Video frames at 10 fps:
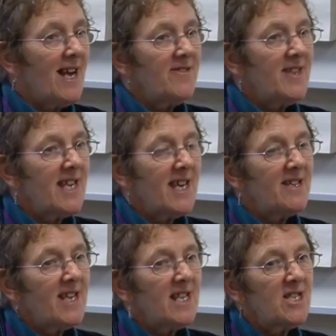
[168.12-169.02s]
And the
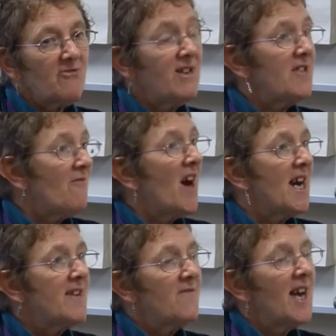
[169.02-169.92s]
years 3 to
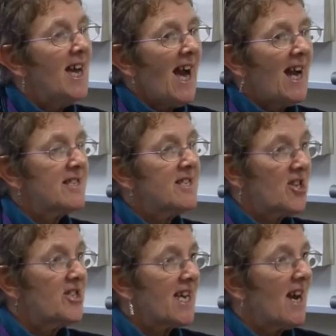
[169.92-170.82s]
5 had
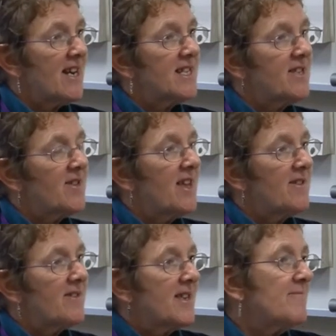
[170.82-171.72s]
study guides that
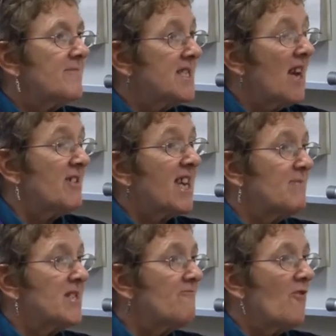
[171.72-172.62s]
Terry
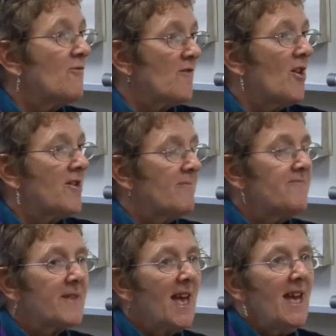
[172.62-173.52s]
Gibson wrote for them.
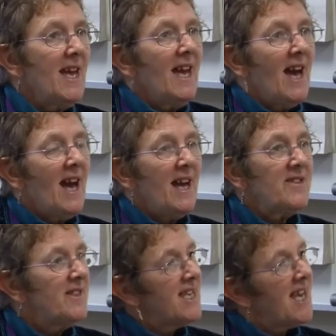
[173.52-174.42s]
Mm.
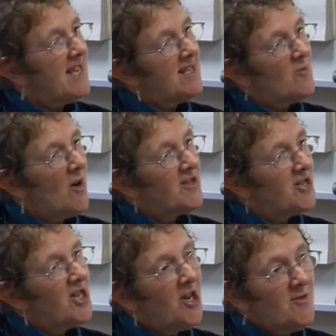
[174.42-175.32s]
And the years 1
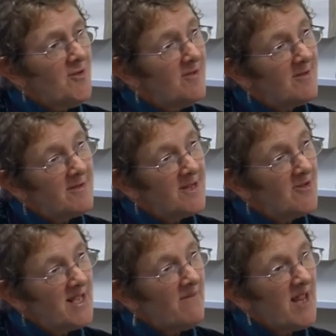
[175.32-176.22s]
and 2, so
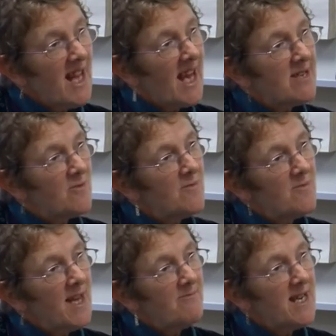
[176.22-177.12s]
7 and 8
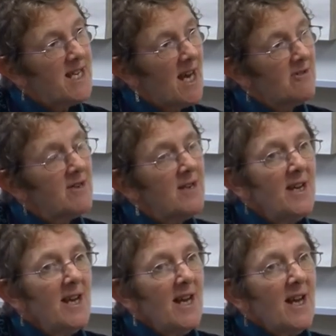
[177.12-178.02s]
they'd be
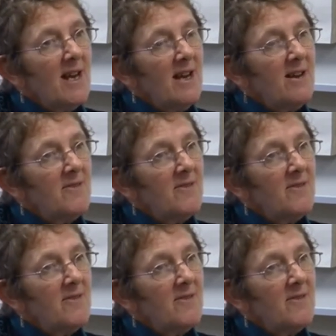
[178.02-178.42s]
now,